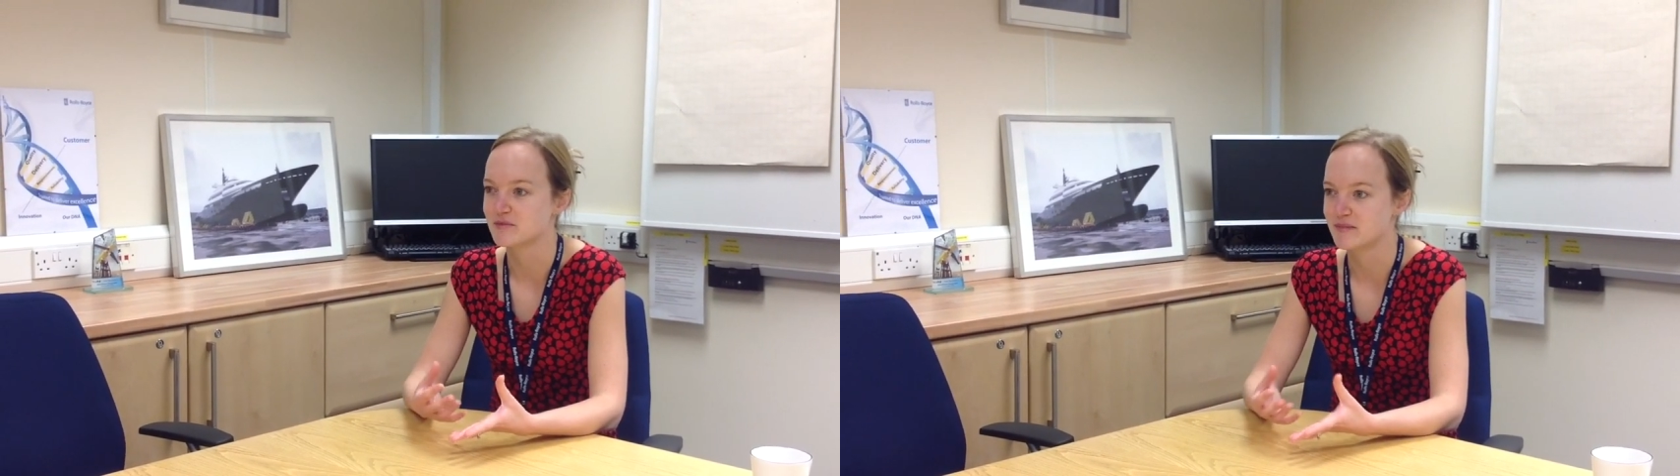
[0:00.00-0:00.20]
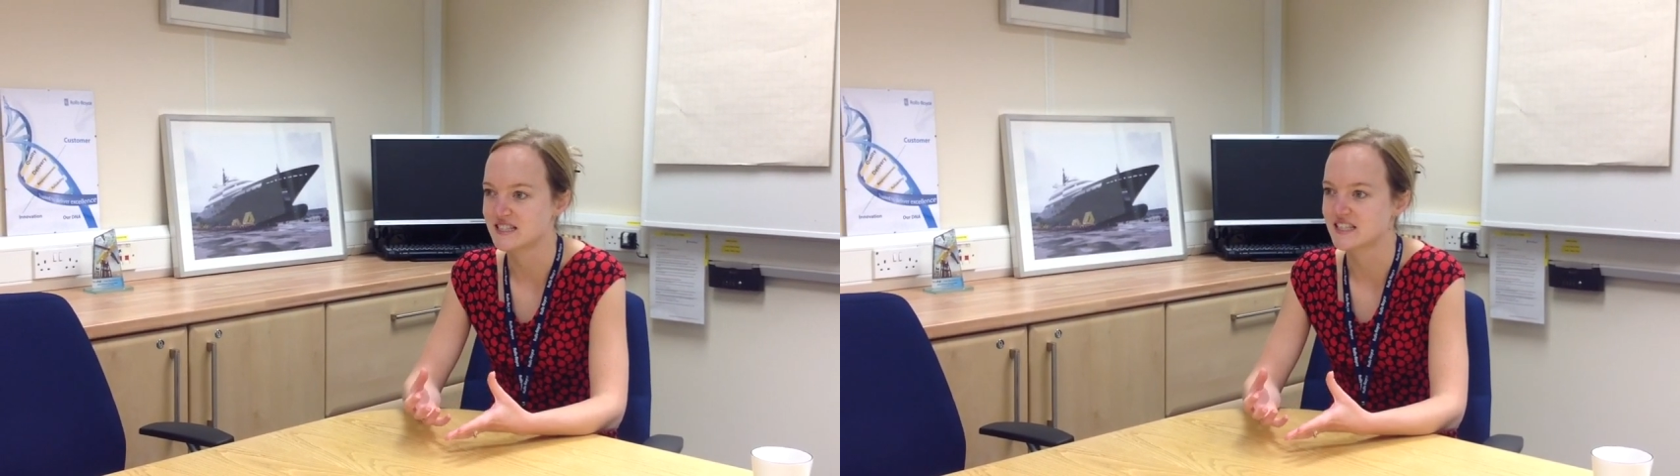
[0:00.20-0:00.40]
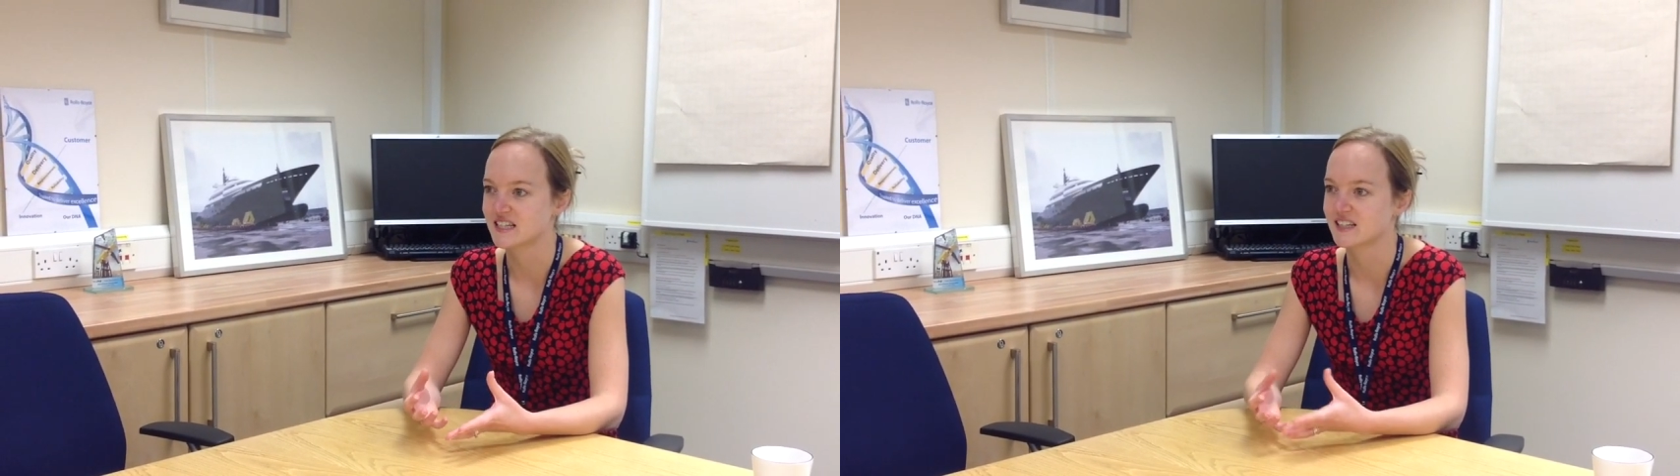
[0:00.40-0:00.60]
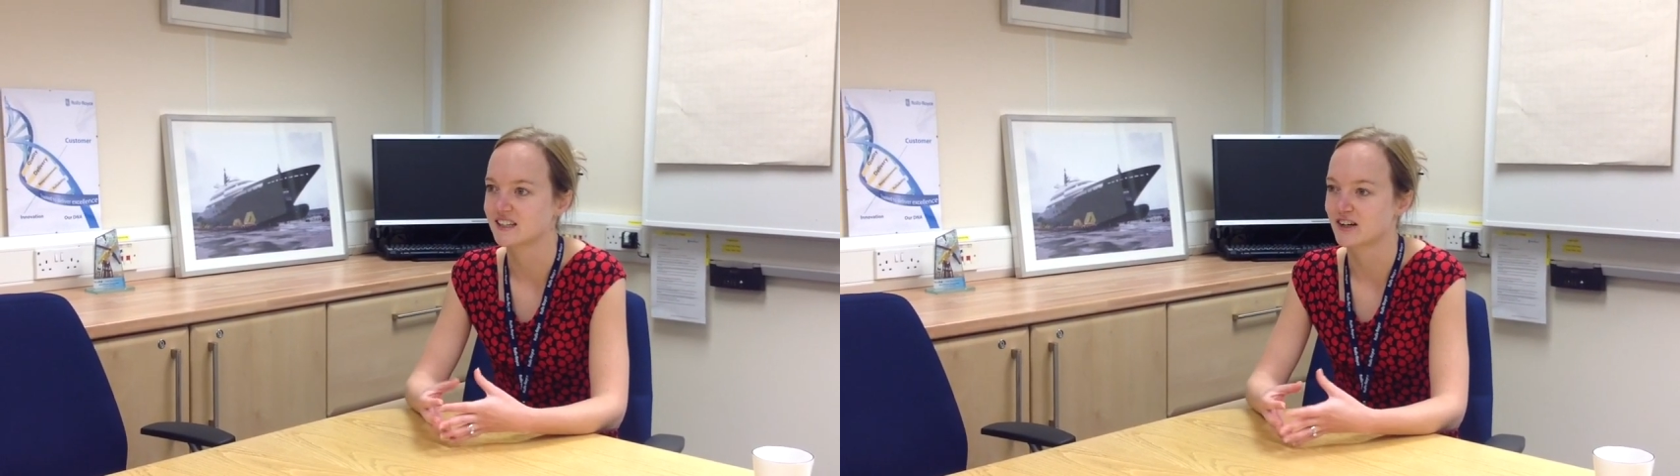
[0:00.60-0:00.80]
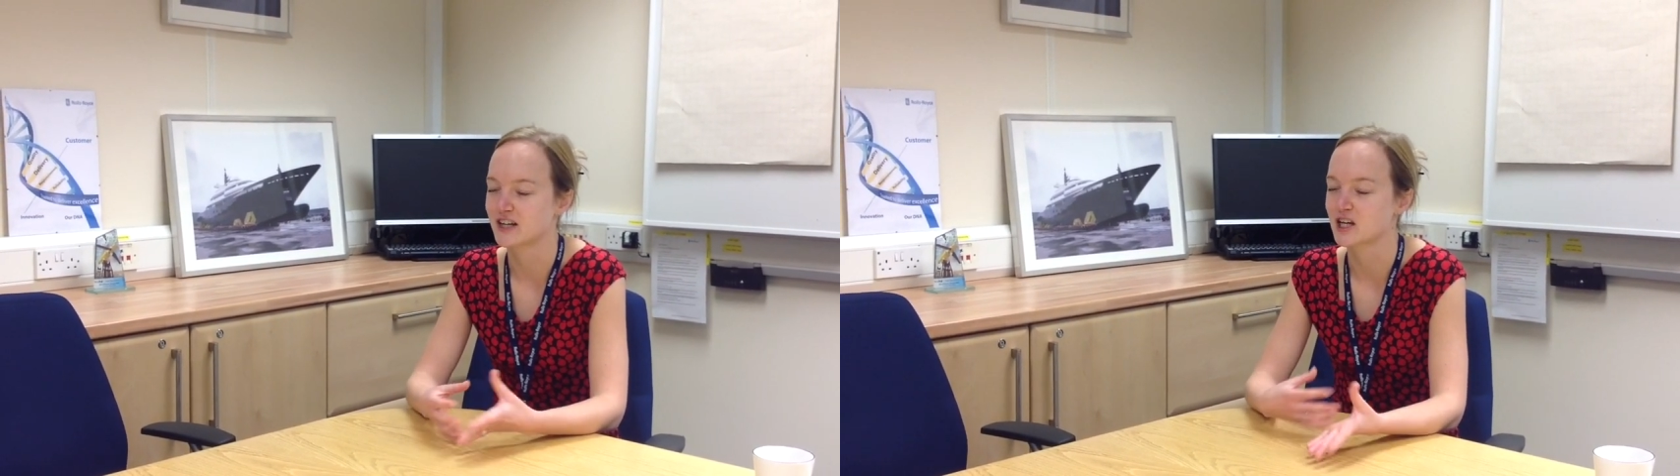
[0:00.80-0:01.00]
in meeting and
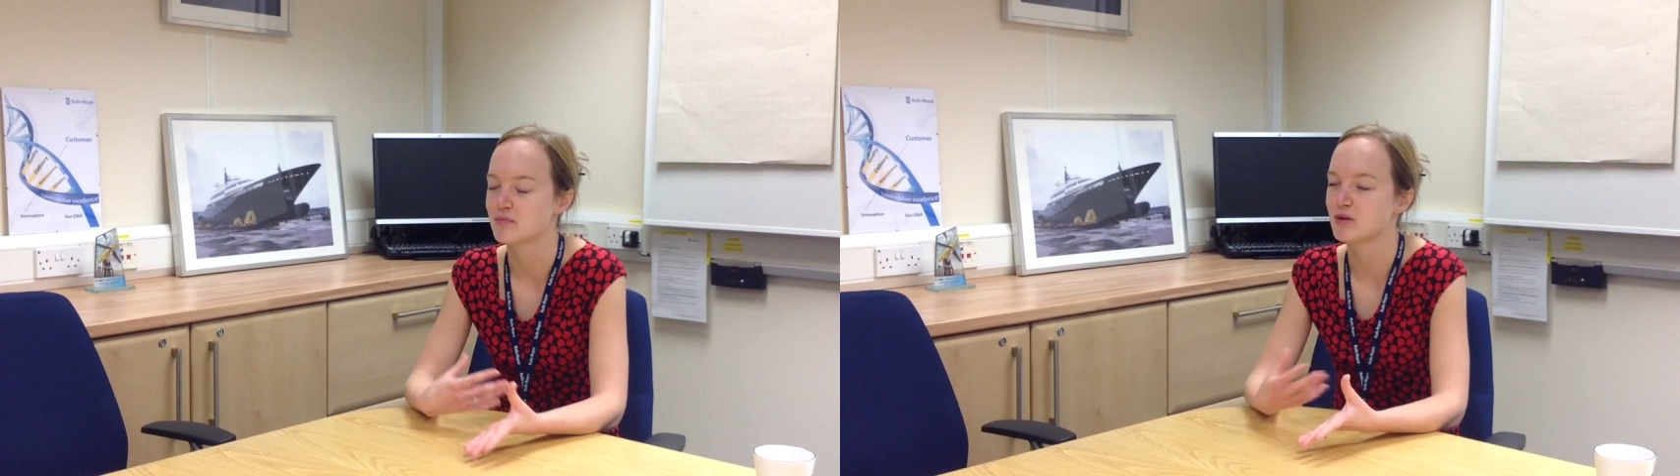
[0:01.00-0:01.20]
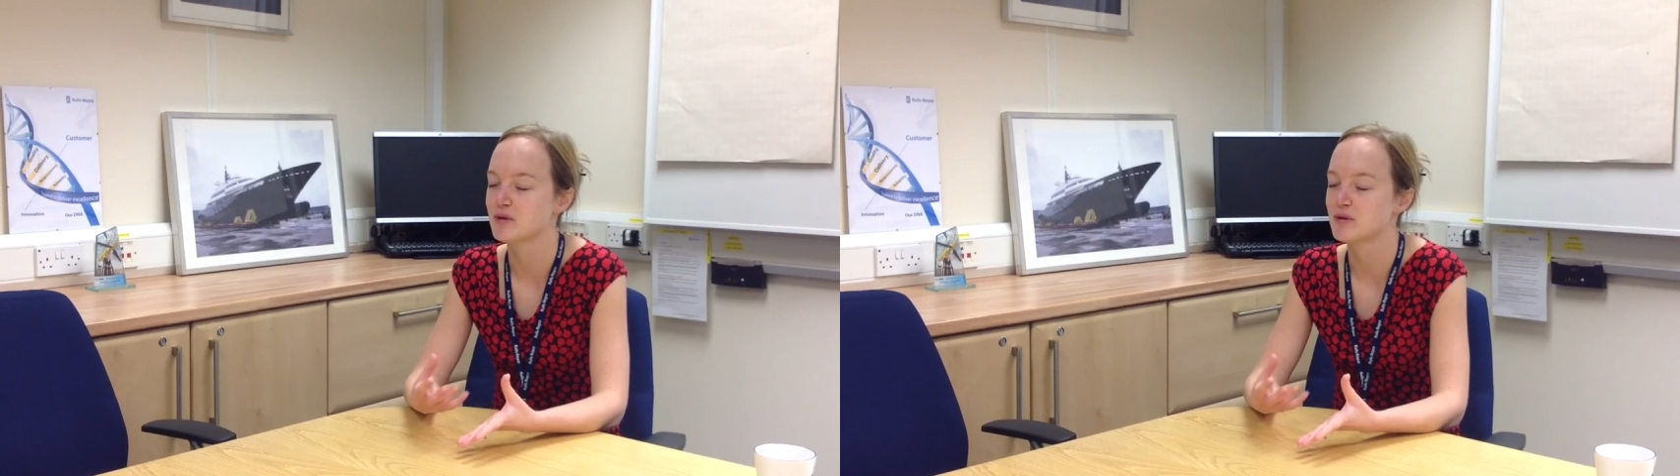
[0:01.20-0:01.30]
learning about